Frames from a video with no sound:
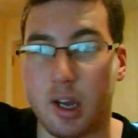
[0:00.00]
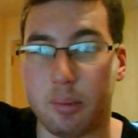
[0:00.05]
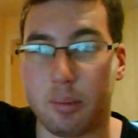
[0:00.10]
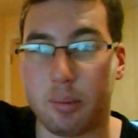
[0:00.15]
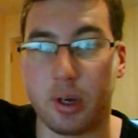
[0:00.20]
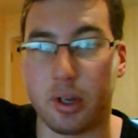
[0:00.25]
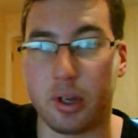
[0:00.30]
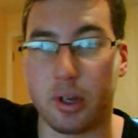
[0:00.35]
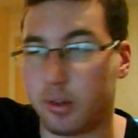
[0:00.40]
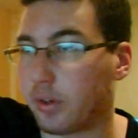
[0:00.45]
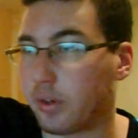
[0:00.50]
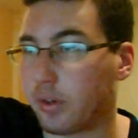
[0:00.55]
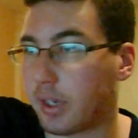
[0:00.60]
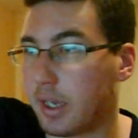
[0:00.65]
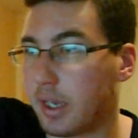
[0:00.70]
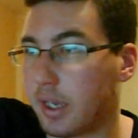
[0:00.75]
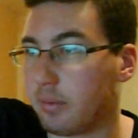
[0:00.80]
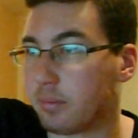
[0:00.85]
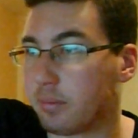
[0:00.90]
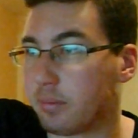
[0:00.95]
Alberto Del Rio
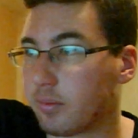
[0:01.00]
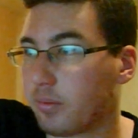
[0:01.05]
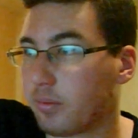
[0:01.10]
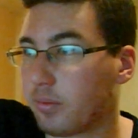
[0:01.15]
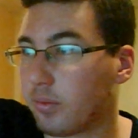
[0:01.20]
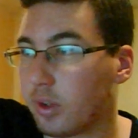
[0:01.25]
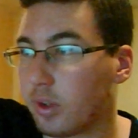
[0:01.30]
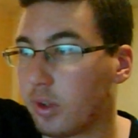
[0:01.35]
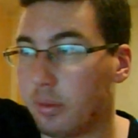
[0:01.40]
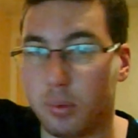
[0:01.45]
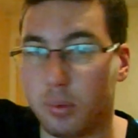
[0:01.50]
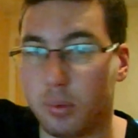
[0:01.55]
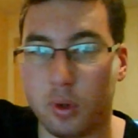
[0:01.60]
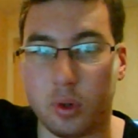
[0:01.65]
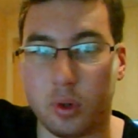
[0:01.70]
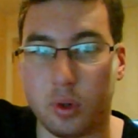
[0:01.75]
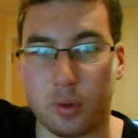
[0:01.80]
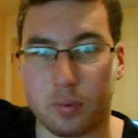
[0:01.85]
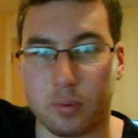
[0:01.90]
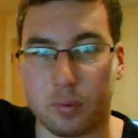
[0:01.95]
getting
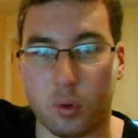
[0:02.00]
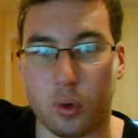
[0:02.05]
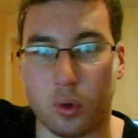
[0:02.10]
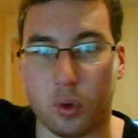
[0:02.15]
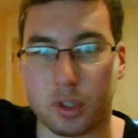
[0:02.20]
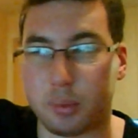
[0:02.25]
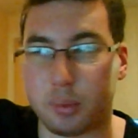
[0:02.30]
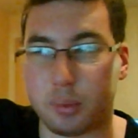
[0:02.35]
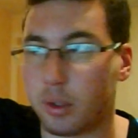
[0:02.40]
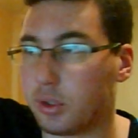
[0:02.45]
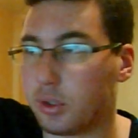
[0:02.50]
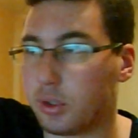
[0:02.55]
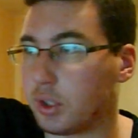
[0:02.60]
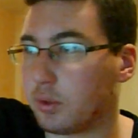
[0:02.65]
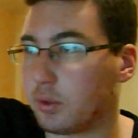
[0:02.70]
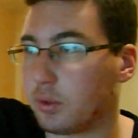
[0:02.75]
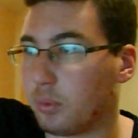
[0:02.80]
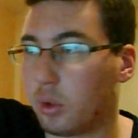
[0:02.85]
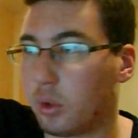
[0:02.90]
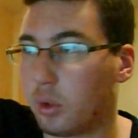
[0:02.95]
more Raw exposure
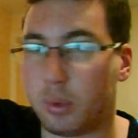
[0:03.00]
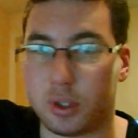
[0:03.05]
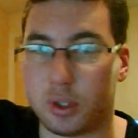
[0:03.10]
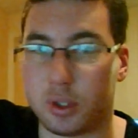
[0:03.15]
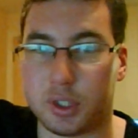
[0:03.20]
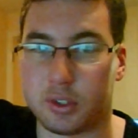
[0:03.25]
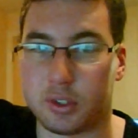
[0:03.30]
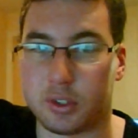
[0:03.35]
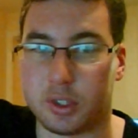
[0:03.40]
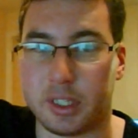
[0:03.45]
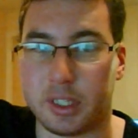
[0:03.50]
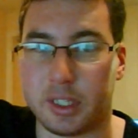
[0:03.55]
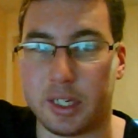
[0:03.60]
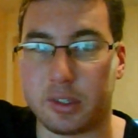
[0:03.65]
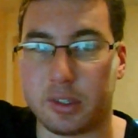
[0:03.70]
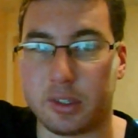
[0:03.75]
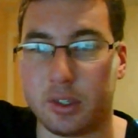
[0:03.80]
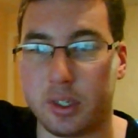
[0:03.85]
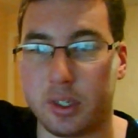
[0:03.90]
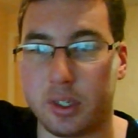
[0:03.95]
and more pushes, and he
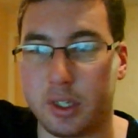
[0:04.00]
then,